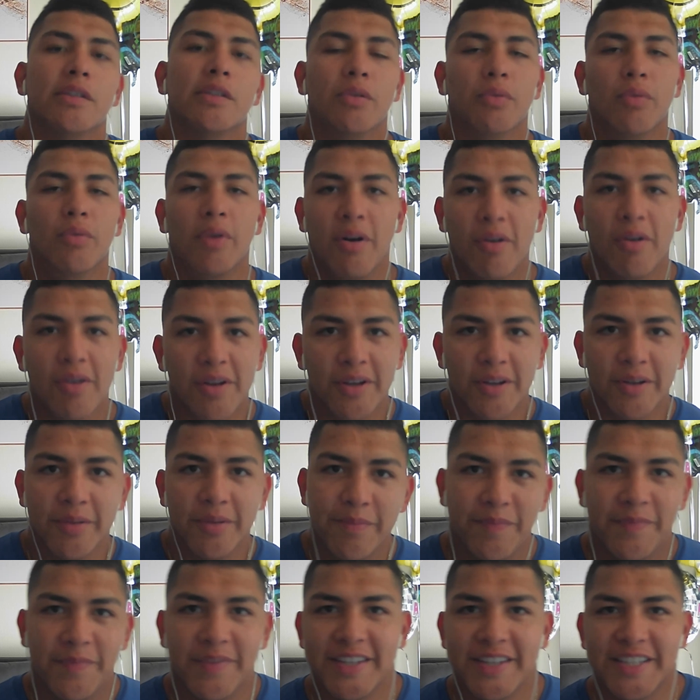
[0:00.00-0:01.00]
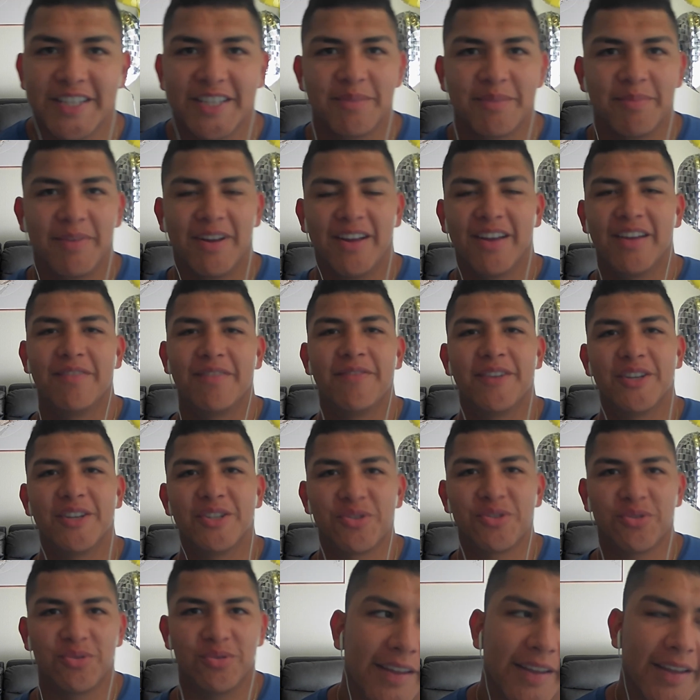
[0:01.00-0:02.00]
Welcome. This is my
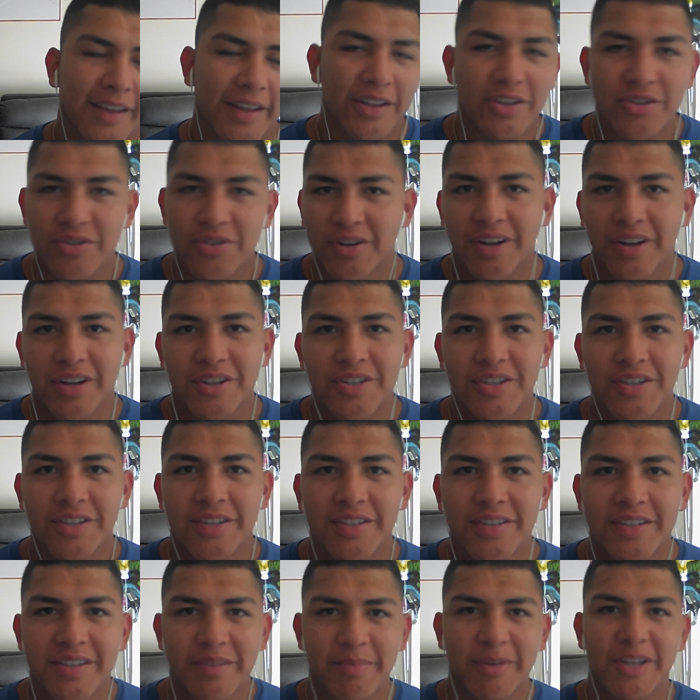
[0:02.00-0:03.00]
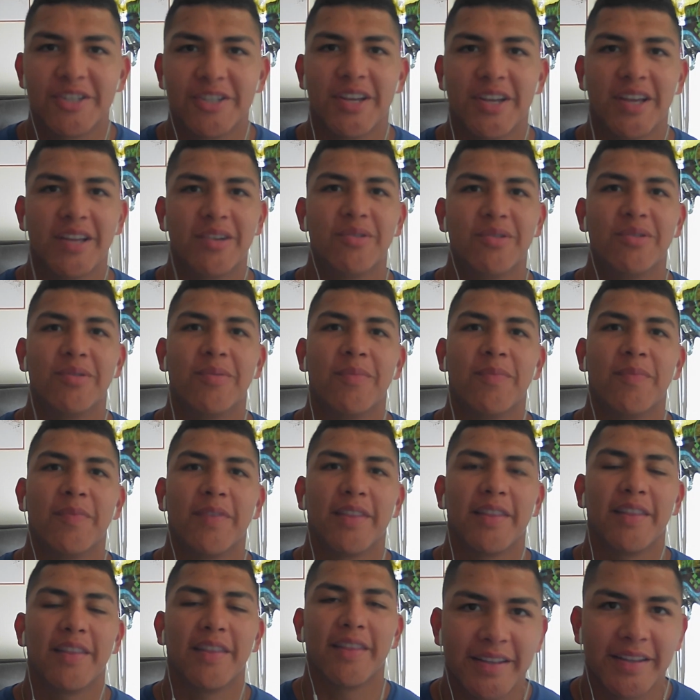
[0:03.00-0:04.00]
official introduction to my channel.
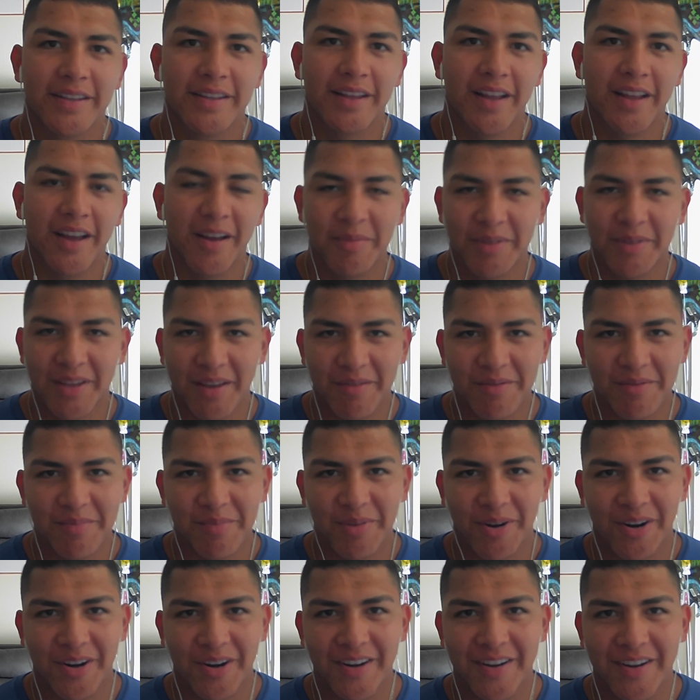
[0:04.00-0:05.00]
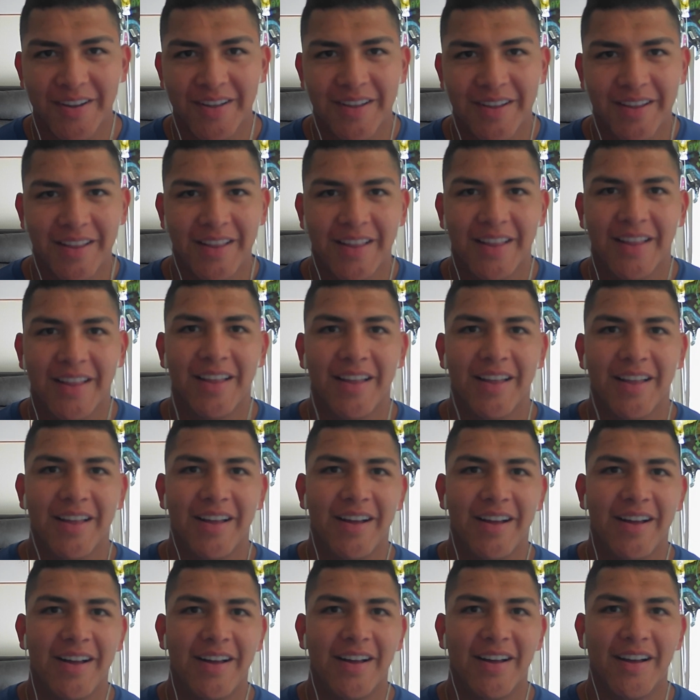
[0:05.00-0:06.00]
I'm Kevin Parra.
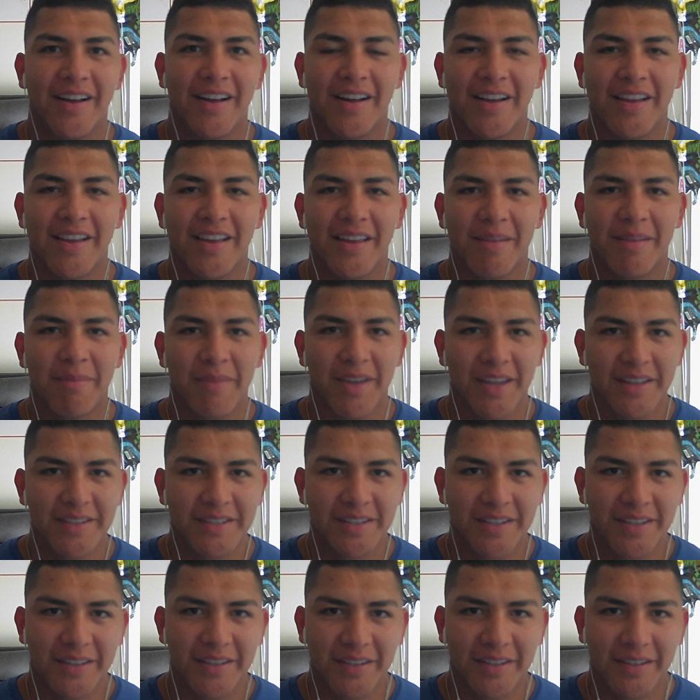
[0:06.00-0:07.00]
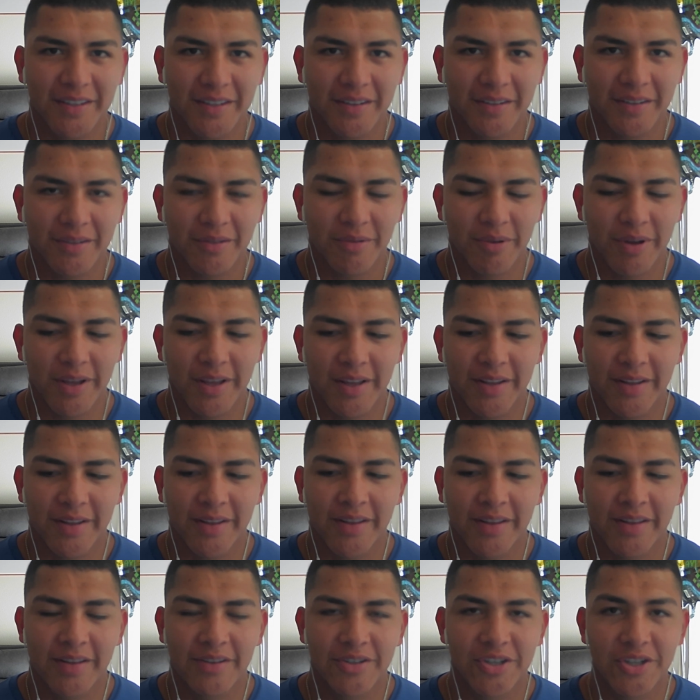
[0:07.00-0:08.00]
I am 18. Wait,
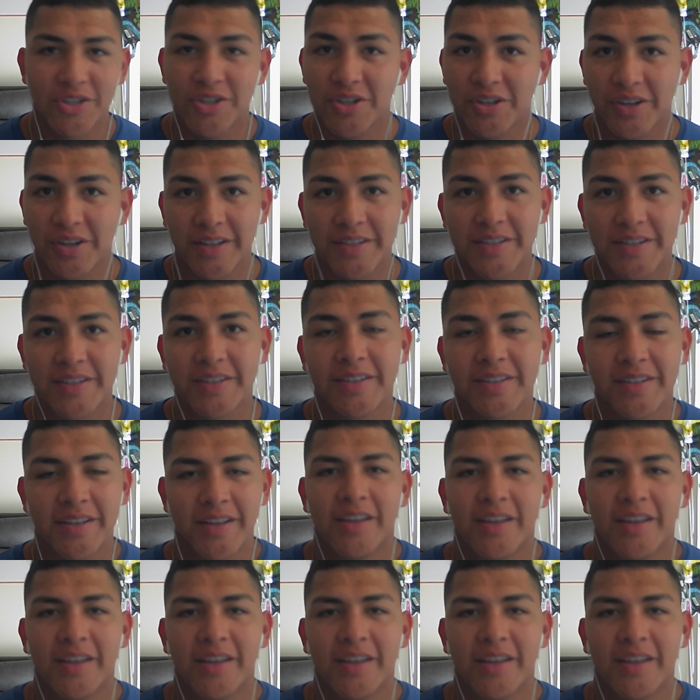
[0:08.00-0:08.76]
just turned 19.